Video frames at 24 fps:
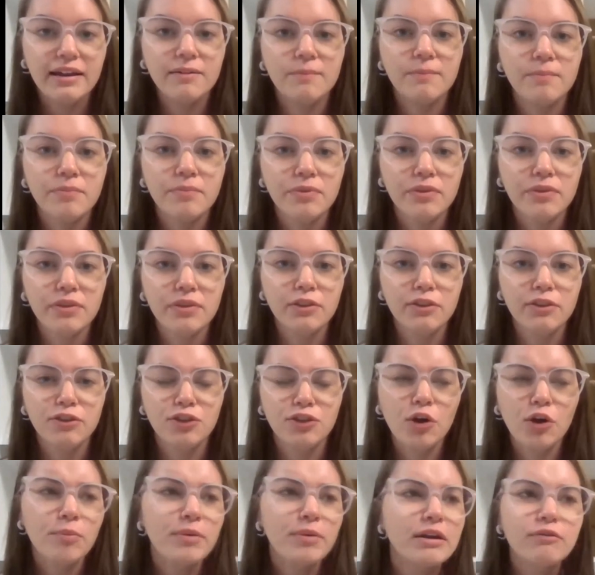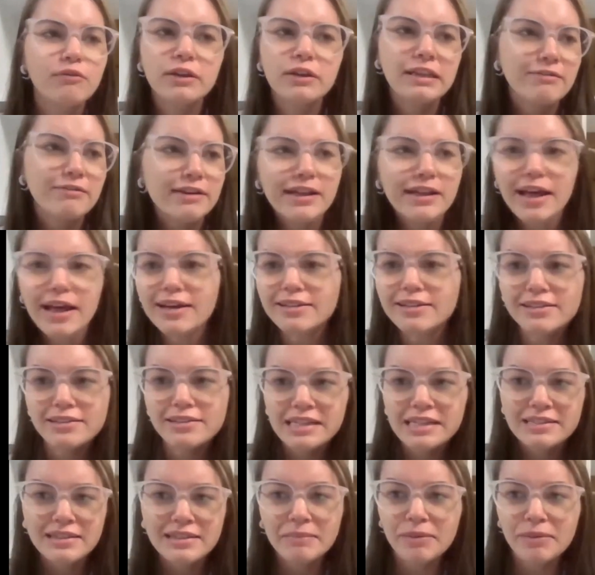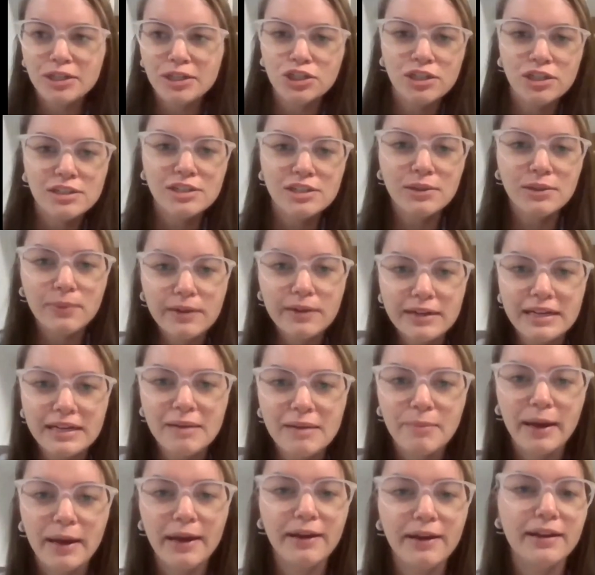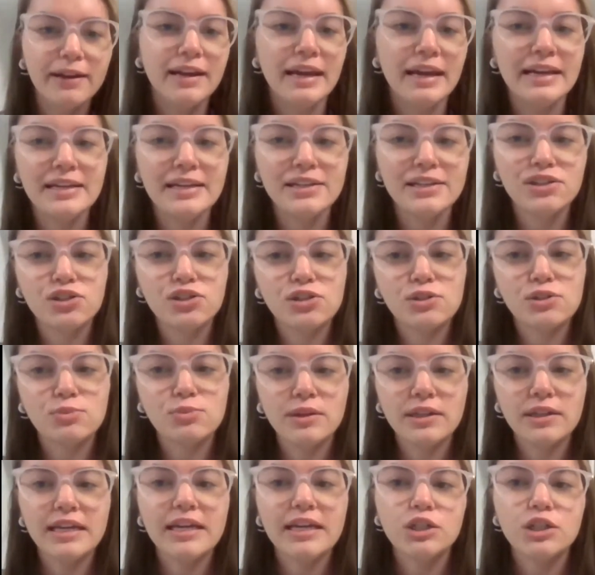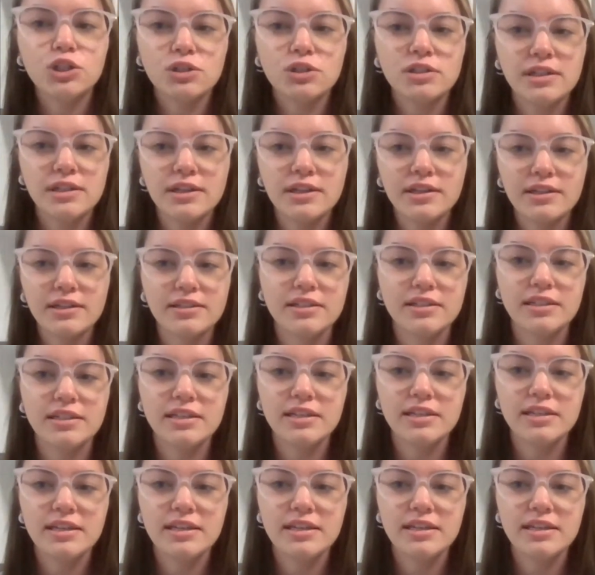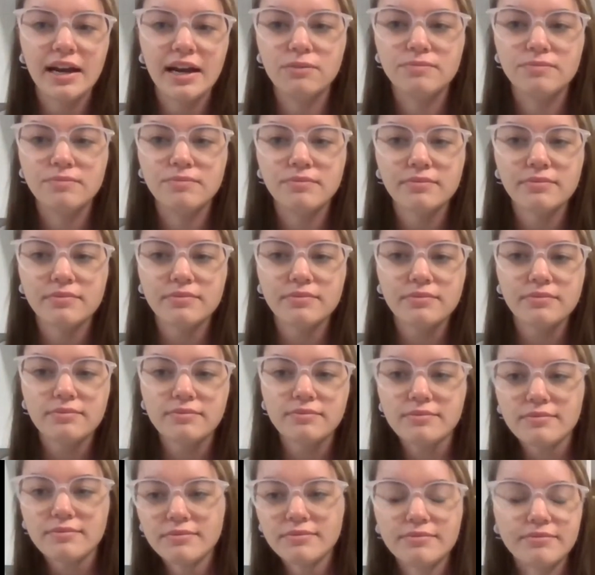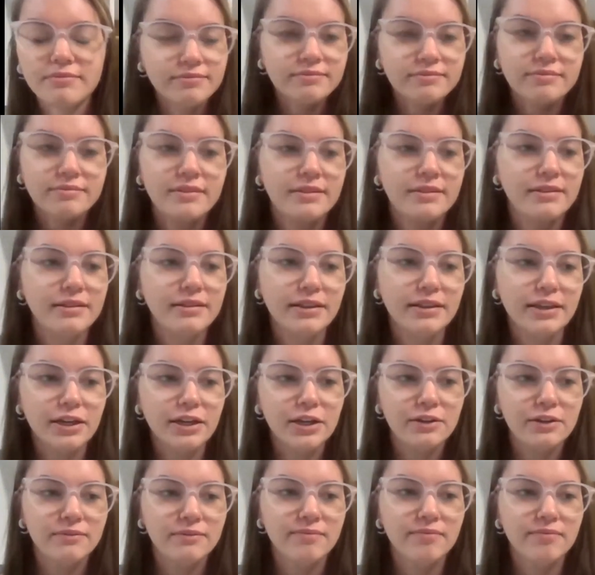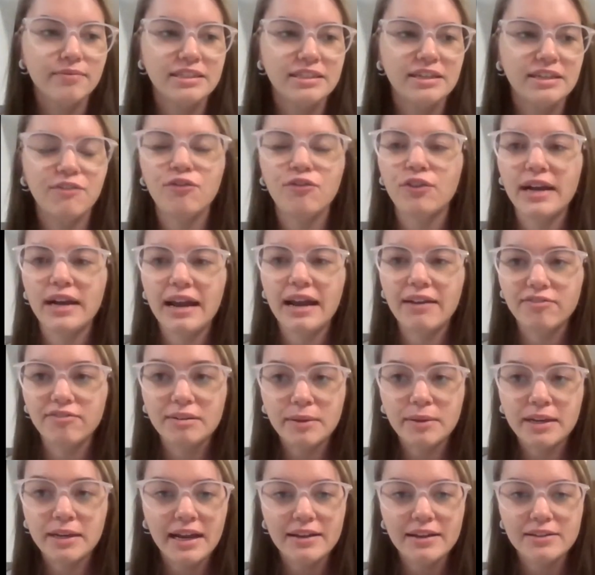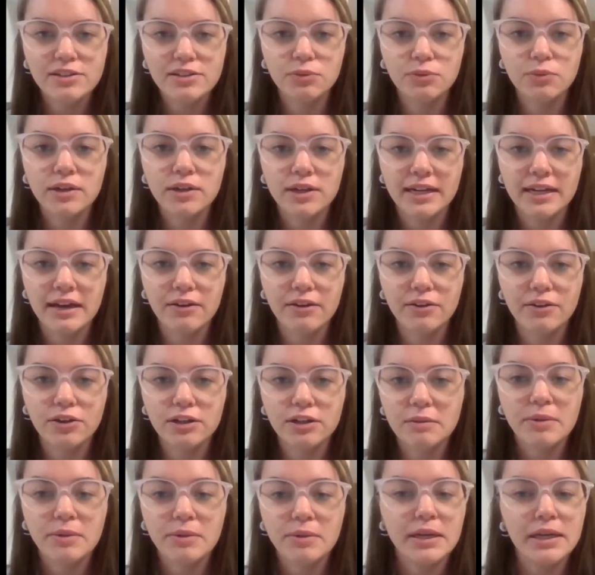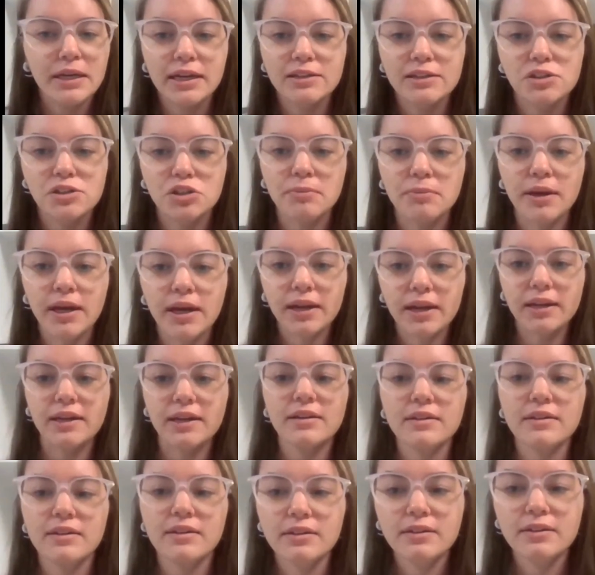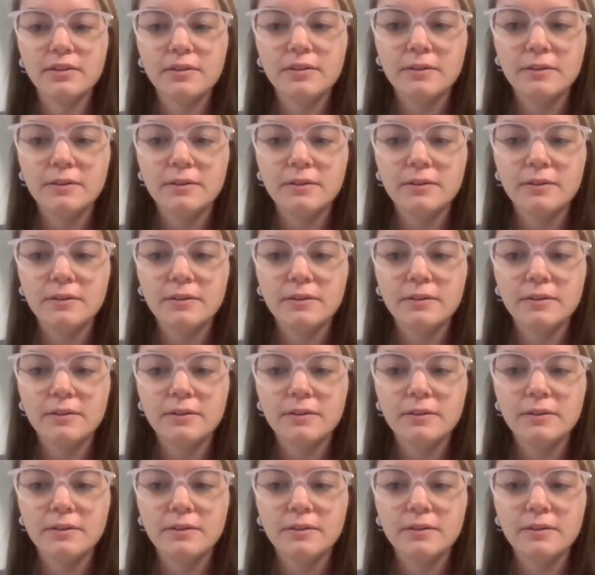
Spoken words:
And nobody really realizes that's something she has to worry about. And it's just really interesting to see how, you know, different everybody has to work, how you're competing against your body.